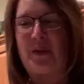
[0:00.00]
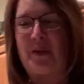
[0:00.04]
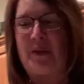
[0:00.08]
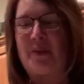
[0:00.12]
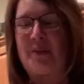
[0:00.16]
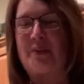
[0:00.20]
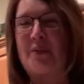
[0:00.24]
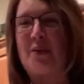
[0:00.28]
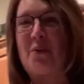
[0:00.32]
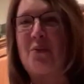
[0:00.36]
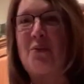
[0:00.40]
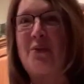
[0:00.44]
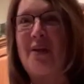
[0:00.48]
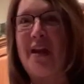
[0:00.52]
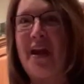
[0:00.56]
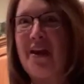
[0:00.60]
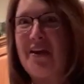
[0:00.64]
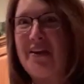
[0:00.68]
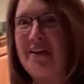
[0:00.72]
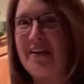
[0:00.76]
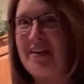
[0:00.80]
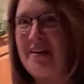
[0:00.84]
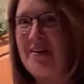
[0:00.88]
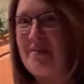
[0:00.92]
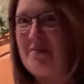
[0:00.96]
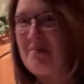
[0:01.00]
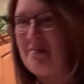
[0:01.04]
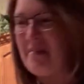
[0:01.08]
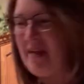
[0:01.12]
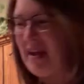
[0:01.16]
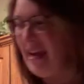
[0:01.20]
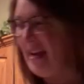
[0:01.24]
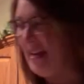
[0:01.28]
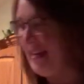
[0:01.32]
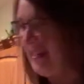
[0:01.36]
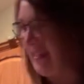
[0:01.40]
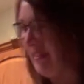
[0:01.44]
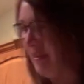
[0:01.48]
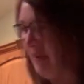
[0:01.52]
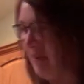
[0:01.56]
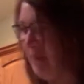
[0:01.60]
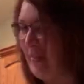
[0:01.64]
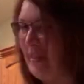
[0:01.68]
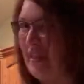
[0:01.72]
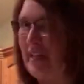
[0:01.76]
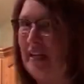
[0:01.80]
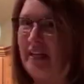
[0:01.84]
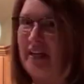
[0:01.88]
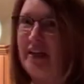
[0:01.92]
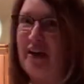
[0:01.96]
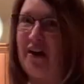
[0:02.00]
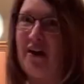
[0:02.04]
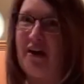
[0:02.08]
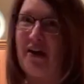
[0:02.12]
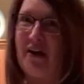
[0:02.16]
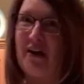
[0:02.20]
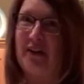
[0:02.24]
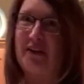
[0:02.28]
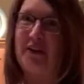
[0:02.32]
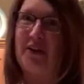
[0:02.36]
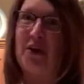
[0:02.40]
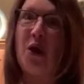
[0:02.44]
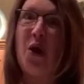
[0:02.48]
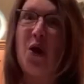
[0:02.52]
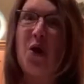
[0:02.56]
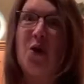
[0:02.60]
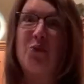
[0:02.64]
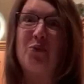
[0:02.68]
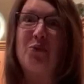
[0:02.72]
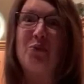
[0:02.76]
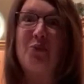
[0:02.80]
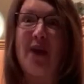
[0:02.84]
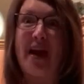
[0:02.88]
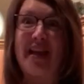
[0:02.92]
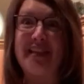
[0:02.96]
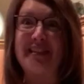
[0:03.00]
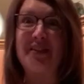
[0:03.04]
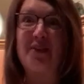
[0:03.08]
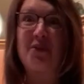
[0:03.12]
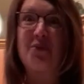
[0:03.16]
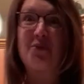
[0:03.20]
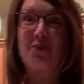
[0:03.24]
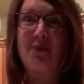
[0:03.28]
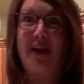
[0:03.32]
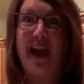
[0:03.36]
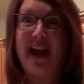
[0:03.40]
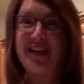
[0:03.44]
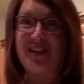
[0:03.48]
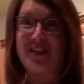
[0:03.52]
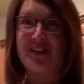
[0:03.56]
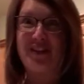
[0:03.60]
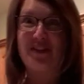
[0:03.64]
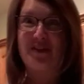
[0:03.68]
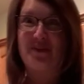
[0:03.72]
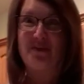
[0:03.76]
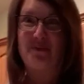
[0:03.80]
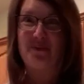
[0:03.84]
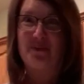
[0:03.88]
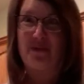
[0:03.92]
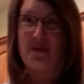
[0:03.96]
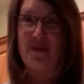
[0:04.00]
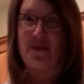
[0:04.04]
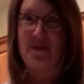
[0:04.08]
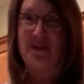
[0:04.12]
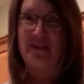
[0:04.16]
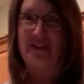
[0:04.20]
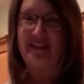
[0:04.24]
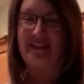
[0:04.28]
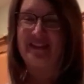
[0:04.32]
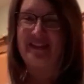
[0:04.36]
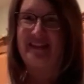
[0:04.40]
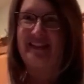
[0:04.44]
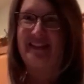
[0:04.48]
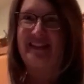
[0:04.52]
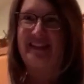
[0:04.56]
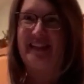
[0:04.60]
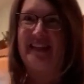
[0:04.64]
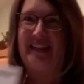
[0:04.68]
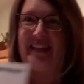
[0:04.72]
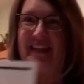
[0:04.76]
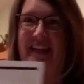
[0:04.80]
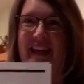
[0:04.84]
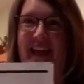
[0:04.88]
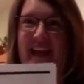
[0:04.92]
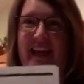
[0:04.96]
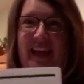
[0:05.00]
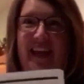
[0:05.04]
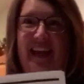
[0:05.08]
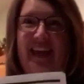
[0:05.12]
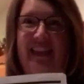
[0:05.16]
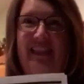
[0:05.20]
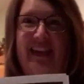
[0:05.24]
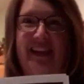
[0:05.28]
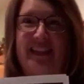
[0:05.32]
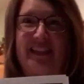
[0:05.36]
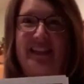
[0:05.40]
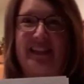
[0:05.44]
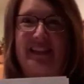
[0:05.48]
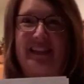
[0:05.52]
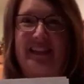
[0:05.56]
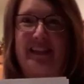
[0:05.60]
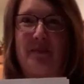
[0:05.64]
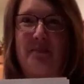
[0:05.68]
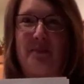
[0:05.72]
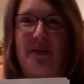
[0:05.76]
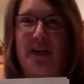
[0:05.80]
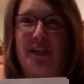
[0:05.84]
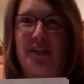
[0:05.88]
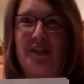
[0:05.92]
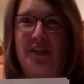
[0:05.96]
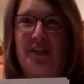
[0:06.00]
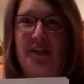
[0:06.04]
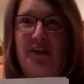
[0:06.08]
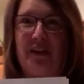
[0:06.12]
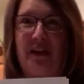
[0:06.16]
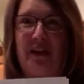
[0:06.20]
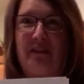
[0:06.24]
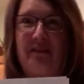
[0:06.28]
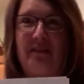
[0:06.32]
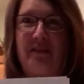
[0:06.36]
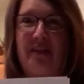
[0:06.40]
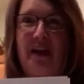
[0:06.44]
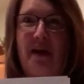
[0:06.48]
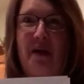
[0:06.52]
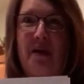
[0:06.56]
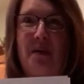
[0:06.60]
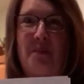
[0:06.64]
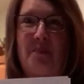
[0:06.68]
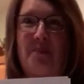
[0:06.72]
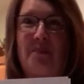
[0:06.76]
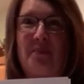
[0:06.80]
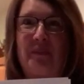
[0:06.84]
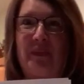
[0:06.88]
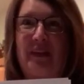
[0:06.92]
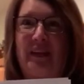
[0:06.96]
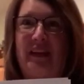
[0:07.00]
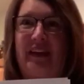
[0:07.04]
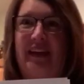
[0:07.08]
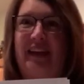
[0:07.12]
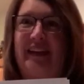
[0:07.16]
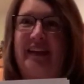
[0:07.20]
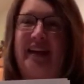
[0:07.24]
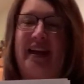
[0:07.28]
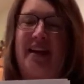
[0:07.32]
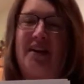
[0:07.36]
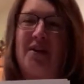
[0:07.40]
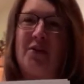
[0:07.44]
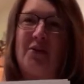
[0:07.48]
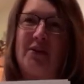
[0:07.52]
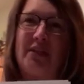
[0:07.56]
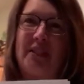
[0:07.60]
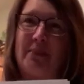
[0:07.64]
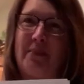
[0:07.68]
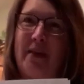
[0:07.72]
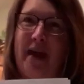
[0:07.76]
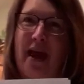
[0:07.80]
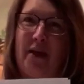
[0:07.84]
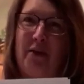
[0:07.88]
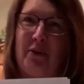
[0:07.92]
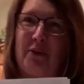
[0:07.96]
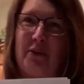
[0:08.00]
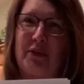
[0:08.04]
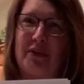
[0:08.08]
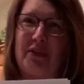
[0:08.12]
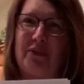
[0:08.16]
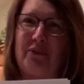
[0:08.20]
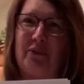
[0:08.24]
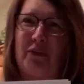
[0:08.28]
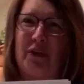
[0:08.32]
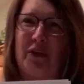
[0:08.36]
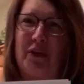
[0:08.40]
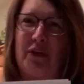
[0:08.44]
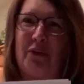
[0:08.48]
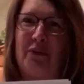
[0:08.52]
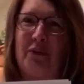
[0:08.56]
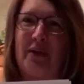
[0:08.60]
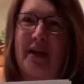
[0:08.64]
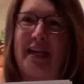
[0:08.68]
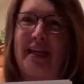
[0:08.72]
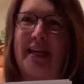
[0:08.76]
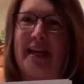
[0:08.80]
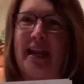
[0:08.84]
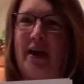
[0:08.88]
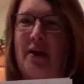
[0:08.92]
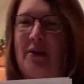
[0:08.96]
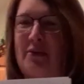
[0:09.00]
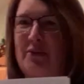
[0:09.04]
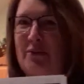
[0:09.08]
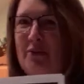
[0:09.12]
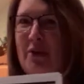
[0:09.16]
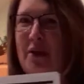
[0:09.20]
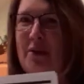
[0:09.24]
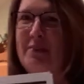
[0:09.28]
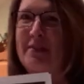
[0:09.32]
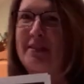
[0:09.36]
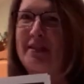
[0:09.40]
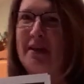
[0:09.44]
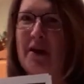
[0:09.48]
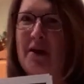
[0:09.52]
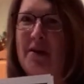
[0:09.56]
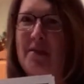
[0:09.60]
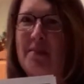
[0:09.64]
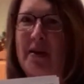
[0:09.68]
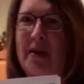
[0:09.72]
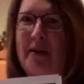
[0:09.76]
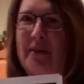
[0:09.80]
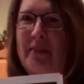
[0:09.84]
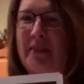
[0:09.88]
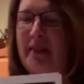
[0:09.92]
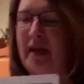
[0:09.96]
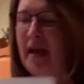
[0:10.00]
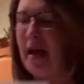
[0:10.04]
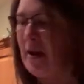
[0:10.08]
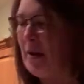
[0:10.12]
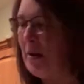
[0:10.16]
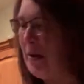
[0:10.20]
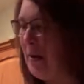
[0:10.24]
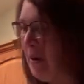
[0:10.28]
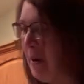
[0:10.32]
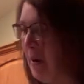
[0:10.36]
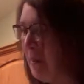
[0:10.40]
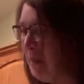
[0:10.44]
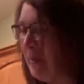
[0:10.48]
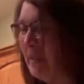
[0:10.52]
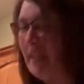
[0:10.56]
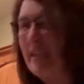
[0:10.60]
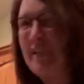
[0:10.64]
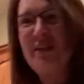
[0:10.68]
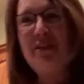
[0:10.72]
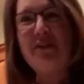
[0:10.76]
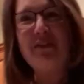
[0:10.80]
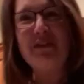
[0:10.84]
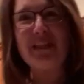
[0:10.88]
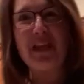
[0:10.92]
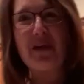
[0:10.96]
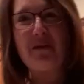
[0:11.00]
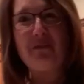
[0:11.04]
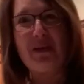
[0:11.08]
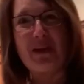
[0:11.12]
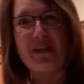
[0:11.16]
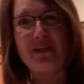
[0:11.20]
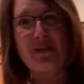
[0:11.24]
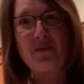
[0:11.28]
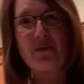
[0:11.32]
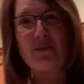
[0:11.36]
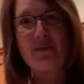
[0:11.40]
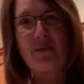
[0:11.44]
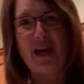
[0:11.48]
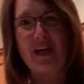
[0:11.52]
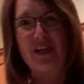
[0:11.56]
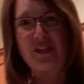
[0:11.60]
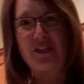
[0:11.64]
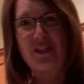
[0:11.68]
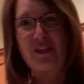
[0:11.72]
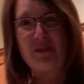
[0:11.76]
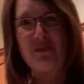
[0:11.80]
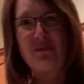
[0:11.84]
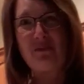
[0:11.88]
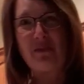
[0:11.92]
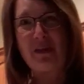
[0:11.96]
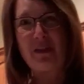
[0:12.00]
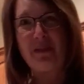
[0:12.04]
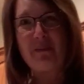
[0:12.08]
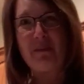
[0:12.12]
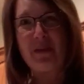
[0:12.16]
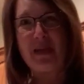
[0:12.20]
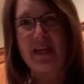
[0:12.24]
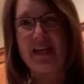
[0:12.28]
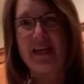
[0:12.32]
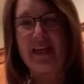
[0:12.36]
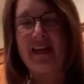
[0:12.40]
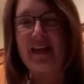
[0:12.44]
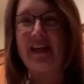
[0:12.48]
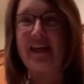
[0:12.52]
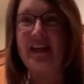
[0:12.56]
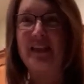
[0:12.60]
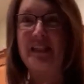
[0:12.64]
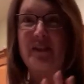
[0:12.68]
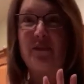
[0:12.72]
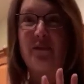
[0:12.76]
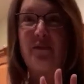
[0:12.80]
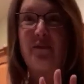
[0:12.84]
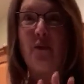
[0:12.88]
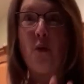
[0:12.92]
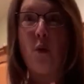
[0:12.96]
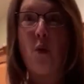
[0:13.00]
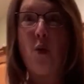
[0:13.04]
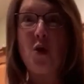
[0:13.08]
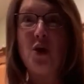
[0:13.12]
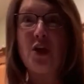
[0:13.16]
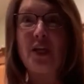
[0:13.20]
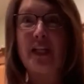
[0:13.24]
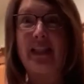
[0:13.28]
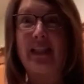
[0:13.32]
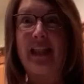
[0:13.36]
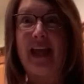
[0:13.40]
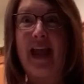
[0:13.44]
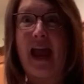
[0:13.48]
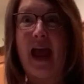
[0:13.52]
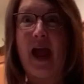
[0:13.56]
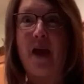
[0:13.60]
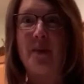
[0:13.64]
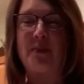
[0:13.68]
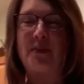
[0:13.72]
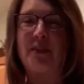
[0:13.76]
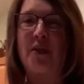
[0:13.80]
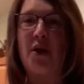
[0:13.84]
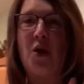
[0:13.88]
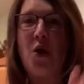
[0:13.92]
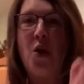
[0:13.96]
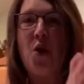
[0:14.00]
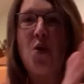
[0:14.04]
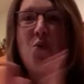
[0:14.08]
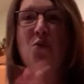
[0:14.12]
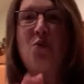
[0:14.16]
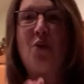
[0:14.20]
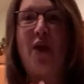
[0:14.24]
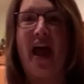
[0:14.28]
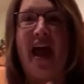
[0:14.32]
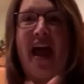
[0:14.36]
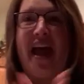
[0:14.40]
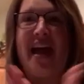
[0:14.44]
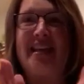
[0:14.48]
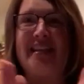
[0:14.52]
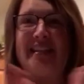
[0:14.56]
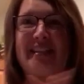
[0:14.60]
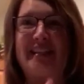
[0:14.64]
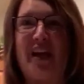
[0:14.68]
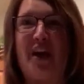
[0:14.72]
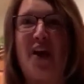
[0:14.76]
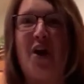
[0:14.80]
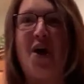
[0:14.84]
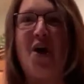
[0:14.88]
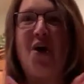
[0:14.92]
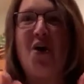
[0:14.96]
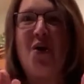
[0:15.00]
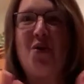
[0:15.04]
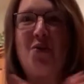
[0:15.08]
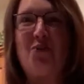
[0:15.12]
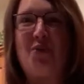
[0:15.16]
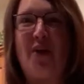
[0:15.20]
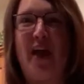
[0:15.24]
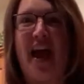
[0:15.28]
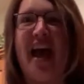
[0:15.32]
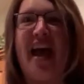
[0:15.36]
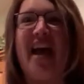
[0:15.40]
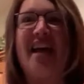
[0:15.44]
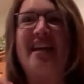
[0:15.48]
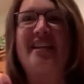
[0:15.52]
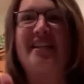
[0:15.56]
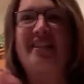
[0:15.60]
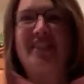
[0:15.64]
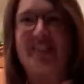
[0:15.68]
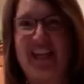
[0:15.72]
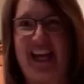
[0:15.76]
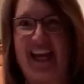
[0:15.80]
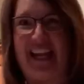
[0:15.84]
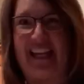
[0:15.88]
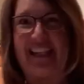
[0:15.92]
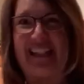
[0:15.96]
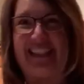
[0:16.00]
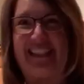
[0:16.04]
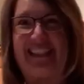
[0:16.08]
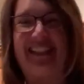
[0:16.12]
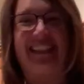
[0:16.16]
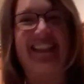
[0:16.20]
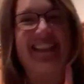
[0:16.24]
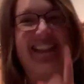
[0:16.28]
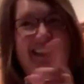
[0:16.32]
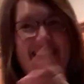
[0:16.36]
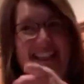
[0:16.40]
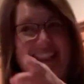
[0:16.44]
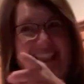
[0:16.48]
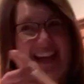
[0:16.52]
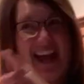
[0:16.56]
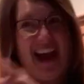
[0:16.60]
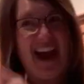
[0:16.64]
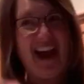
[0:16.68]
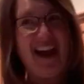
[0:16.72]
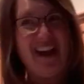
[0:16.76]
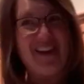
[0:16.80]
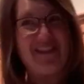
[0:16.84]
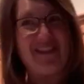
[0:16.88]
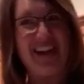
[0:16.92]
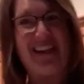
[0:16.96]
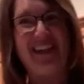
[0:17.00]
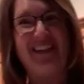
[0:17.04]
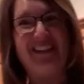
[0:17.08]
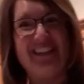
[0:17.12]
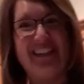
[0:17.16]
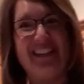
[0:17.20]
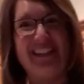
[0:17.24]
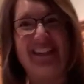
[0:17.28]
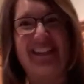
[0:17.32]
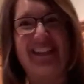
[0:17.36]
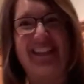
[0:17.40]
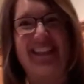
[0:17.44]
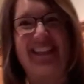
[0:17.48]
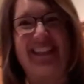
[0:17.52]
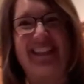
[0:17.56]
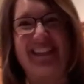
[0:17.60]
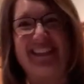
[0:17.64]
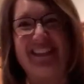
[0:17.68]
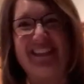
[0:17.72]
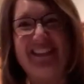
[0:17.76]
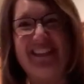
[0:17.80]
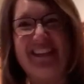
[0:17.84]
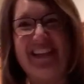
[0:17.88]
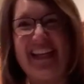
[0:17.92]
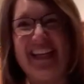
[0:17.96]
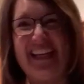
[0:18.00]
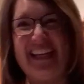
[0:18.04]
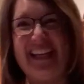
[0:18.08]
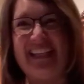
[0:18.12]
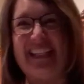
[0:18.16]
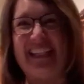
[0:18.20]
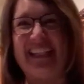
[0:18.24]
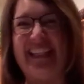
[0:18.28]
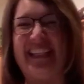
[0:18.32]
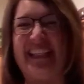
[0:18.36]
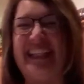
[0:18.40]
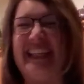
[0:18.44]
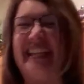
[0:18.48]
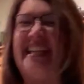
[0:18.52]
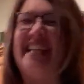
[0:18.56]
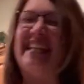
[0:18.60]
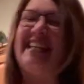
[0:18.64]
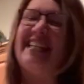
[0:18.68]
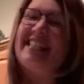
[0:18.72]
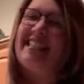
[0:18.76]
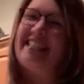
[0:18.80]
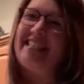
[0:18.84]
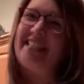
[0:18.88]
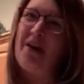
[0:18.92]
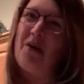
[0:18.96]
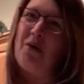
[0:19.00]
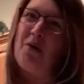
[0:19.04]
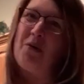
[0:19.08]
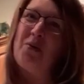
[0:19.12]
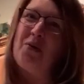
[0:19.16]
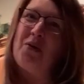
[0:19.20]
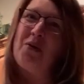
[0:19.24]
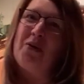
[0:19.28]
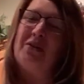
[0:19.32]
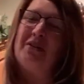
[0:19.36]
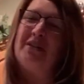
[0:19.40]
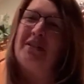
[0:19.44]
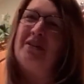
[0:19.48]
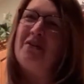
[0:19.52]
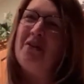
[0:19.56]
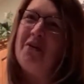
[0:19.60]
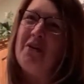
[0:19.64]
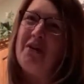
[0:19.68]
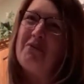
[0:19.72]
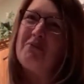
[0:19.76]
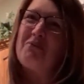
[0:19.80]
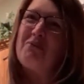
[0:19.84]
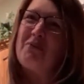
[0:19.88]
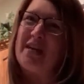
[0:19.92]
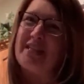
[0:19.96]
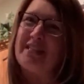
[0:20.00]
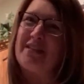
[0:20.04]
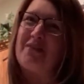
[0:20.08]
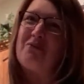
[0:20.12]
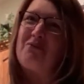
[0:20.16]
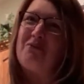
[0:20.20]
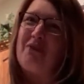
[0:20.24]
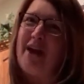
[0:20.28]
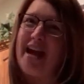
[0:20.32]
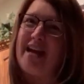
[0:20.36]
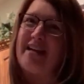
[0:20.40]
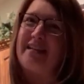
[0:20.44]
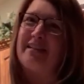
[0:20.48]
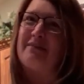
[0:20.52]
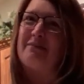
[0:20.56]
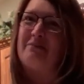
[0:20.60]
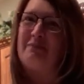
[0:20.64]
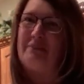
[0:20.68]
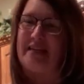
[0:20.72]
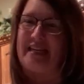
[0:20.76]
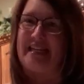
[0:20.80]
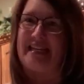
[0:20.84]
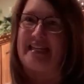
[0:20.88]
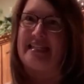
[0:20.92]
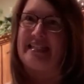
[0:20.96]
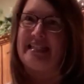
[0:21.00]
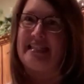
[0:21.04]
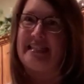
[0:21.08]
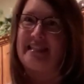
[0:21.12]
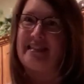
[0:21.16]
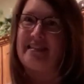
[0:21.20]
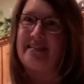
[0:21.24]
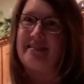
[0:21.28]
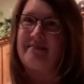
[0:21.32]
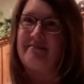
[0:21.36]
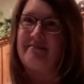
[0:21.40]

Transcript: So we are going to make something called resurrection rolls. This is a picture of them, and I know it's backwards for you right now, so I'm sorry about that. But can you say resurrection with me? It's 4 claps. Resurrection. Good job. I knew you could do it. So, do you know what resurrect means?